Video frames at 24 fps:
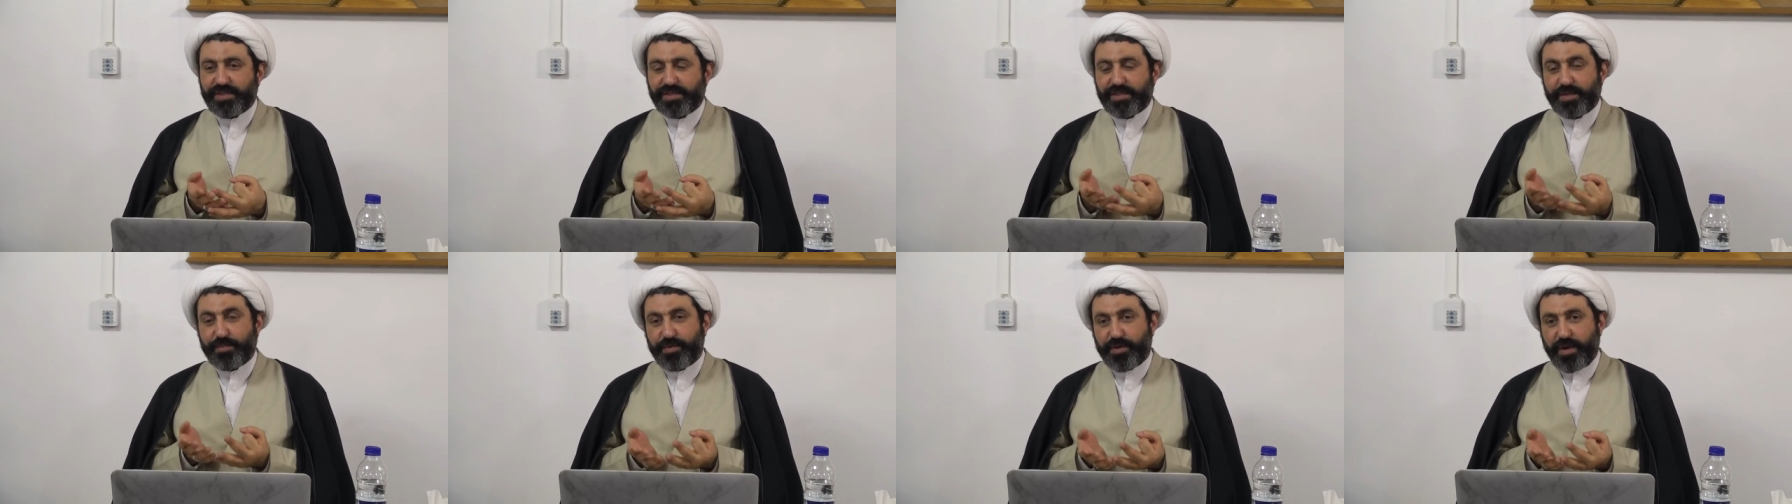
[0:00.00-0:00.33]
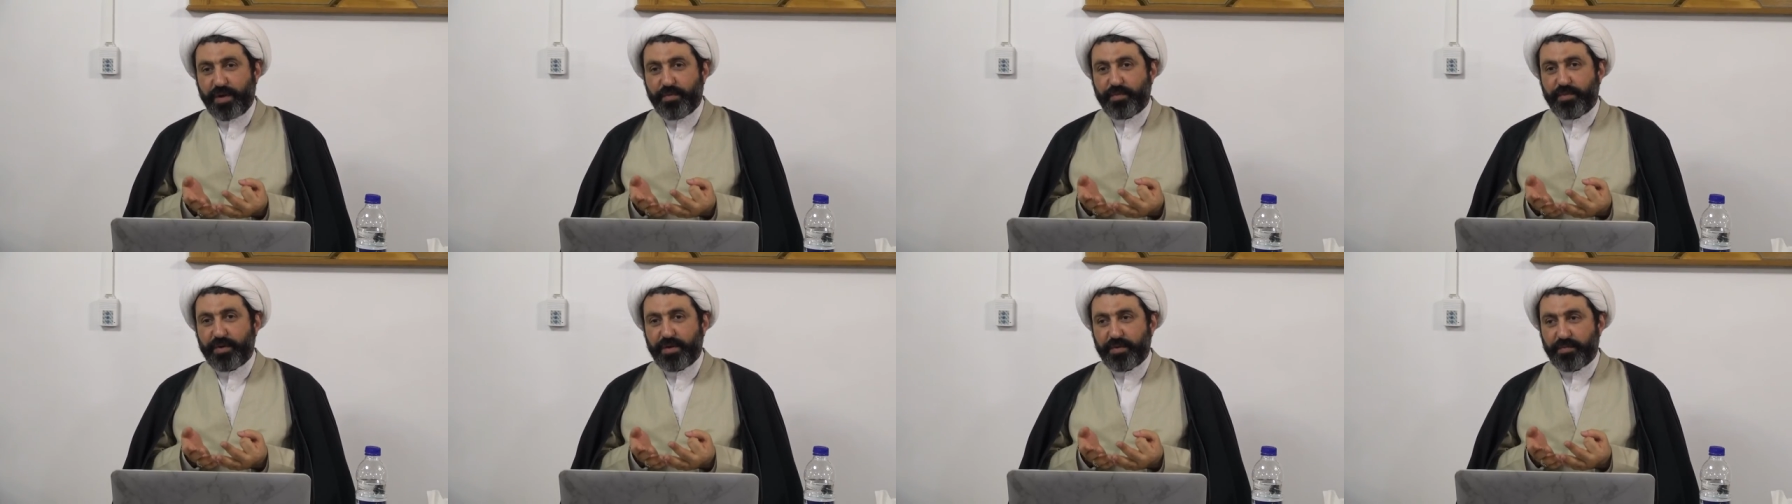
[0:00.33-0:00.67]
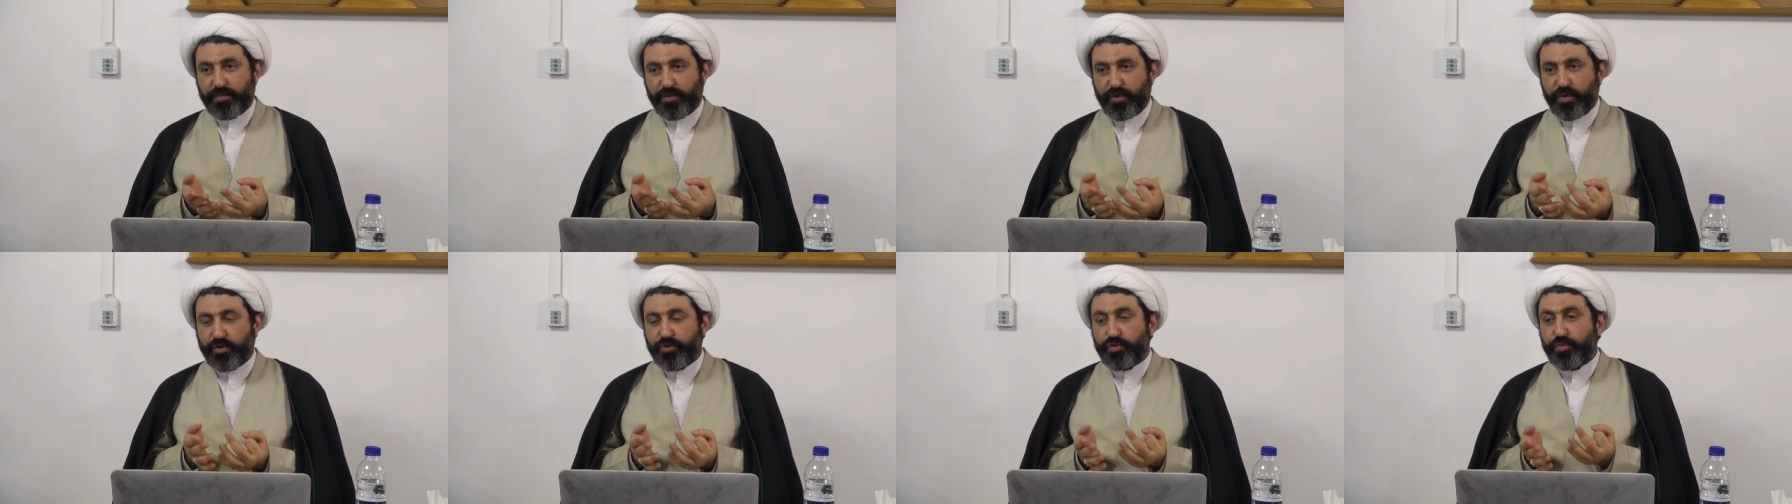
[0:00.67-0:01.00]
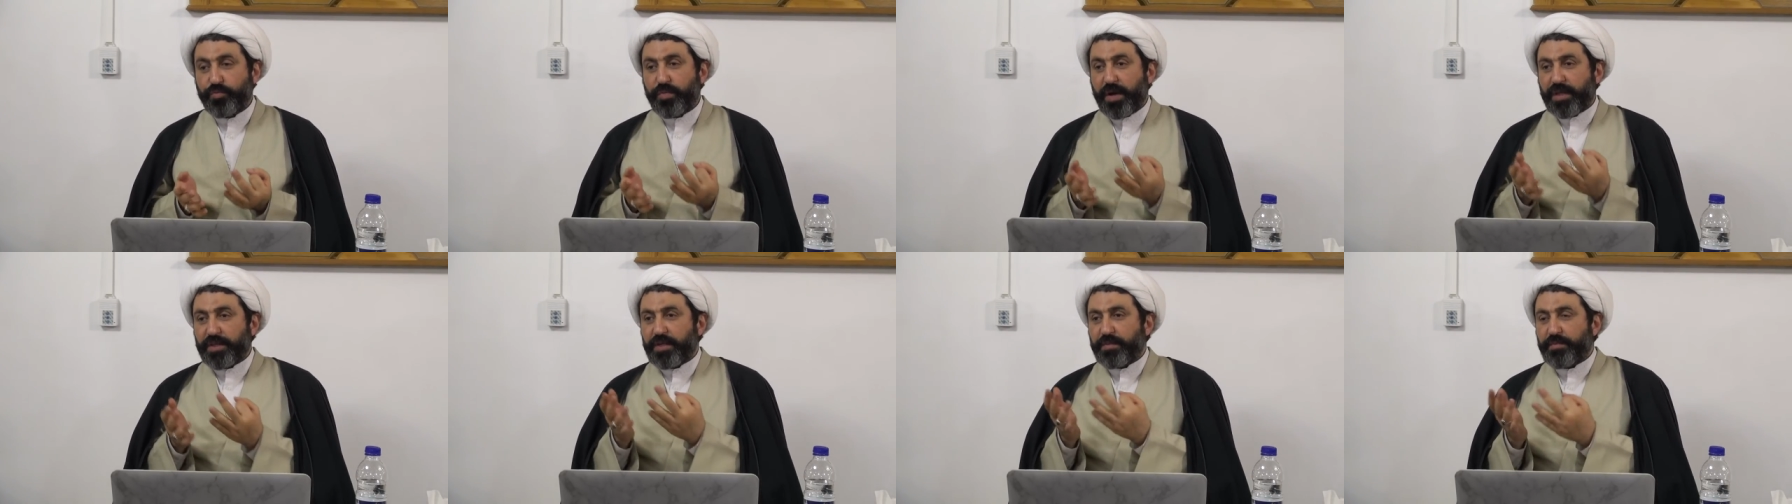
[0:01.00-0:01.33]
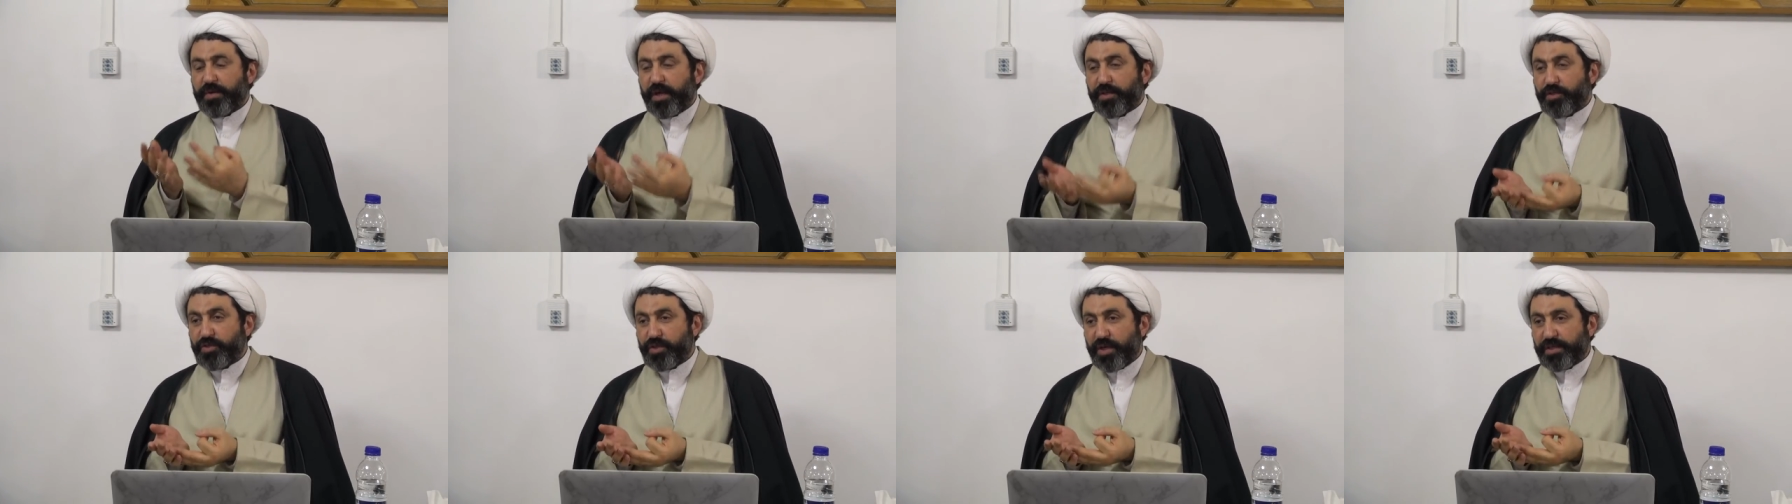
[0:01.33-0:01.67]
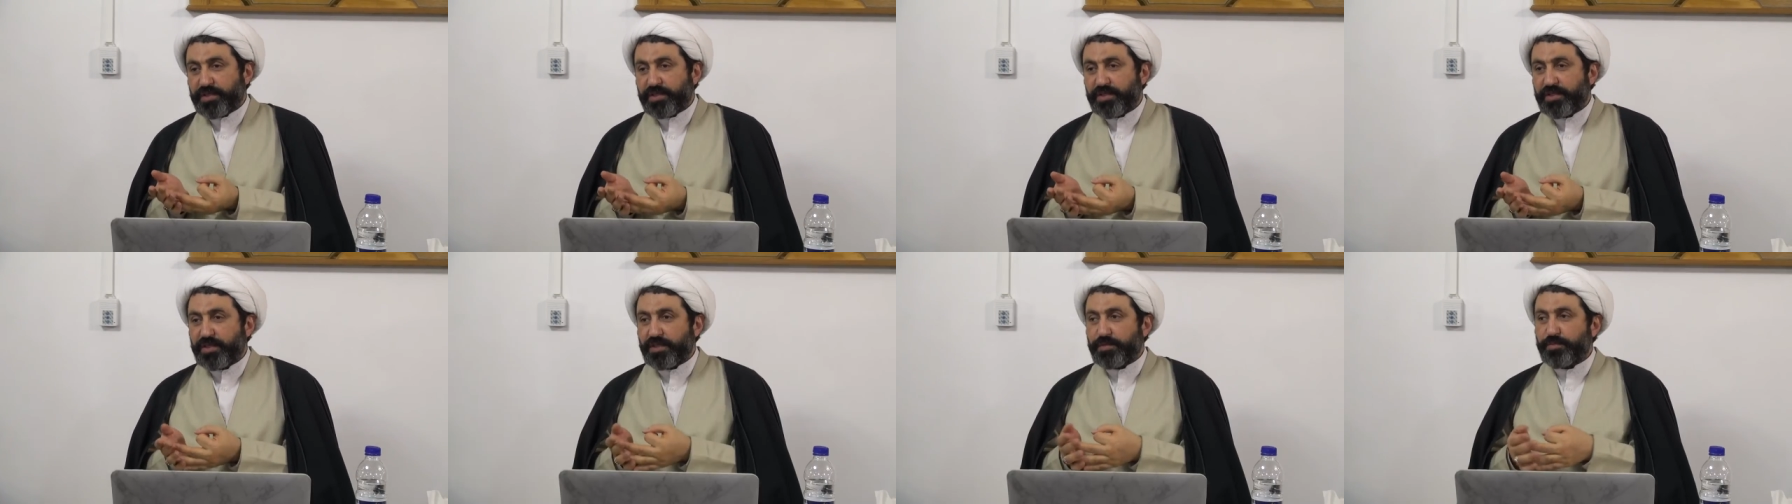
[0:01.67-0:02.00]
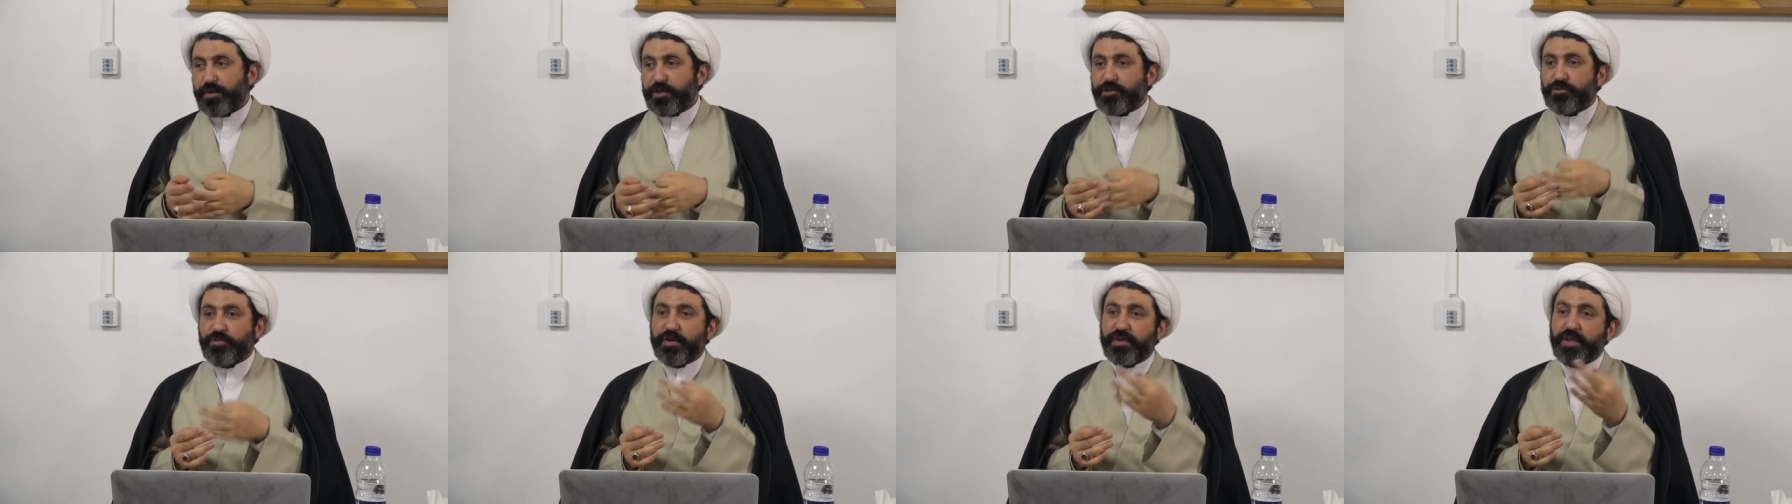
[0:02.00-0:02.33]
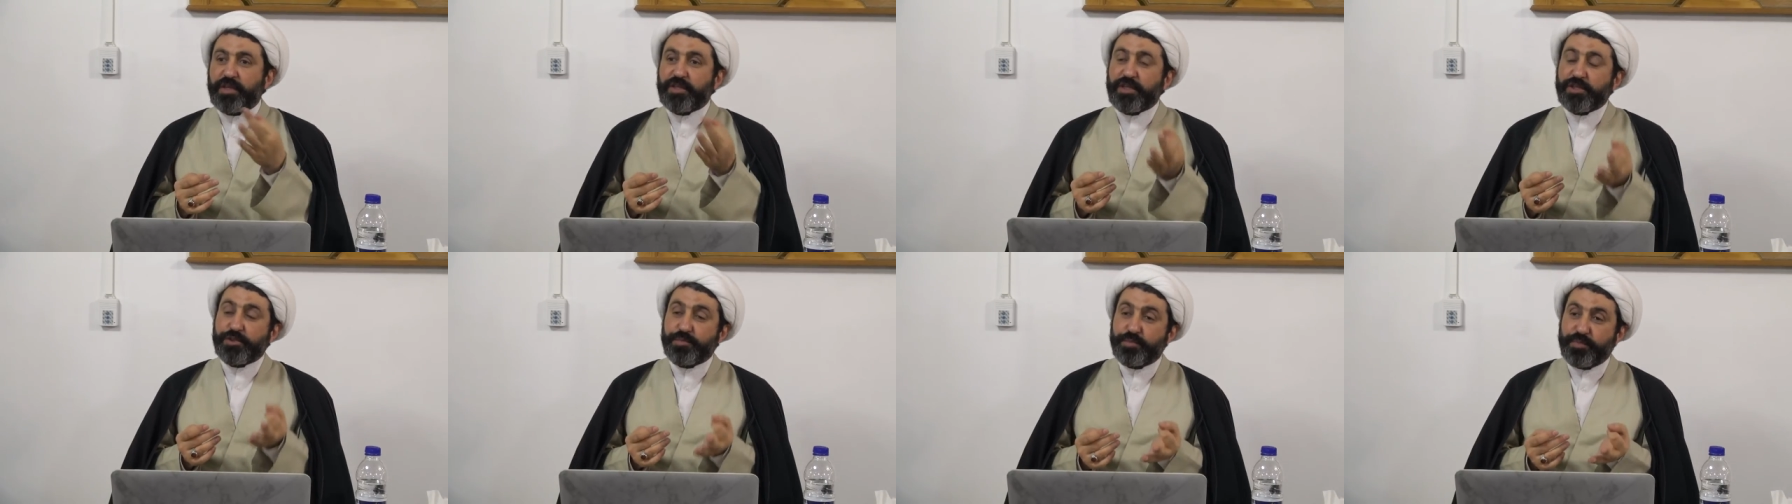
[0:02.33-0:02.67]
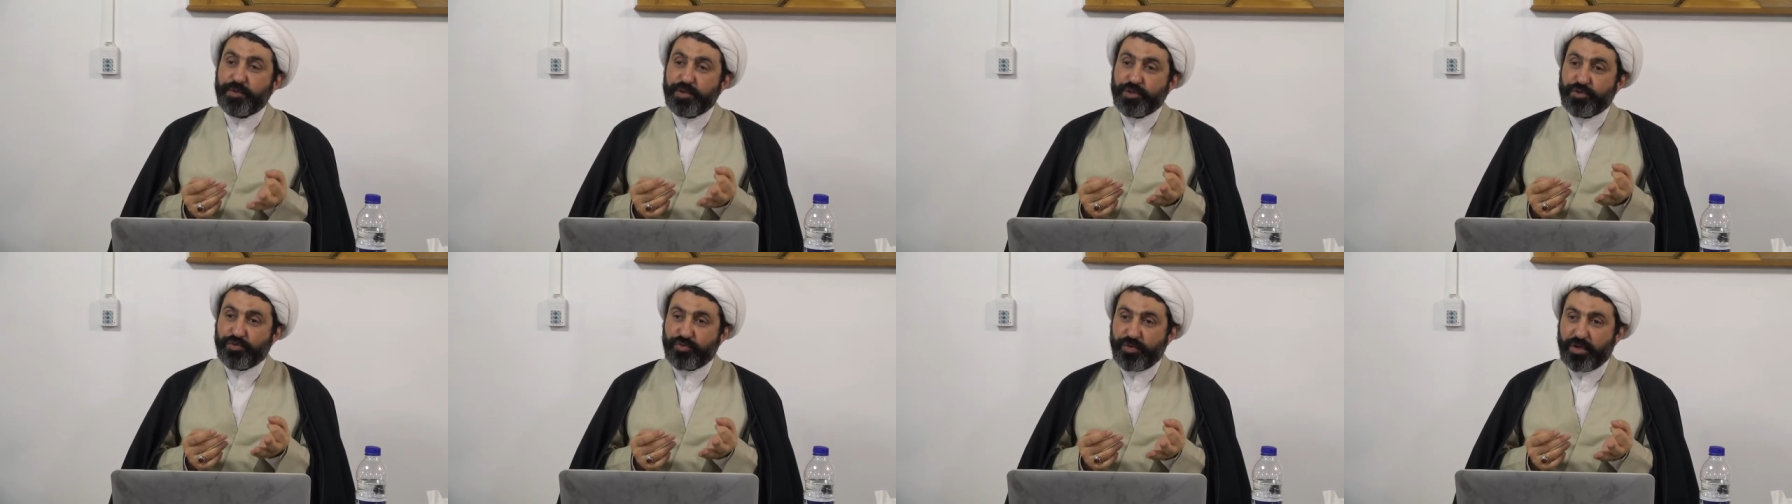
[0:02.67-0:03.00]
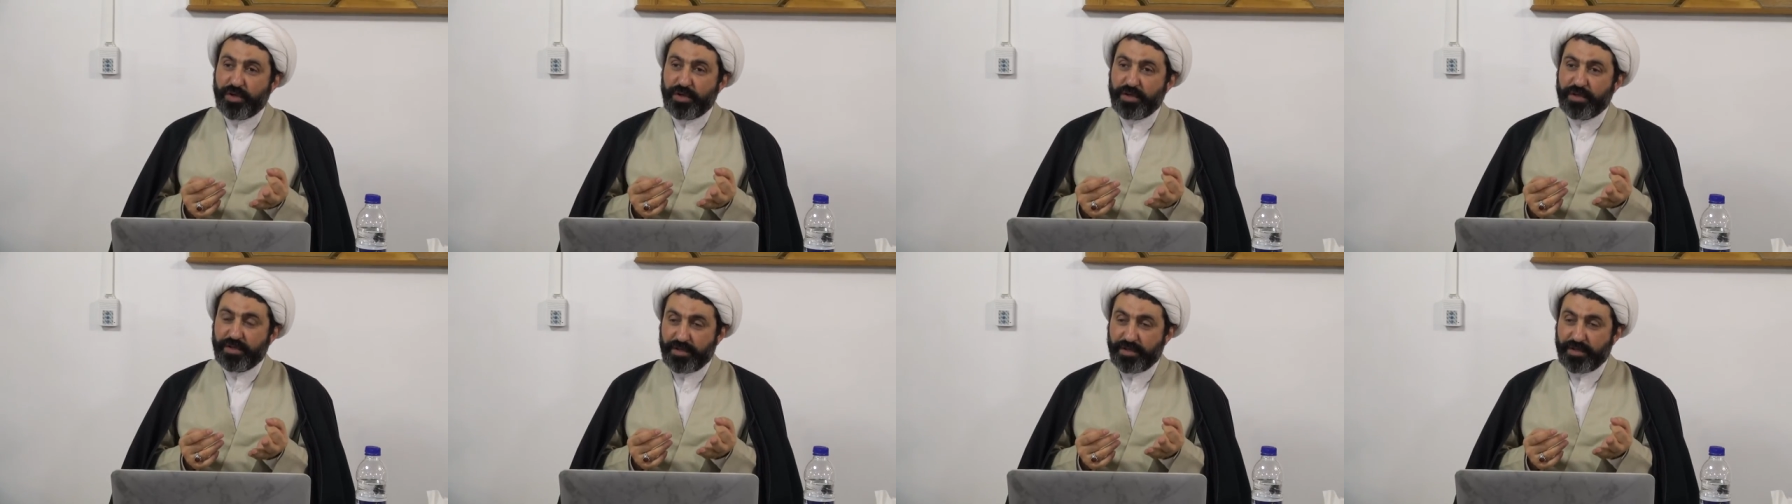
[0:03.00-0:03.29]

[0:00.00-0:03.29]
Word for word: is a problem or you bother about justice, but you are not spiritual,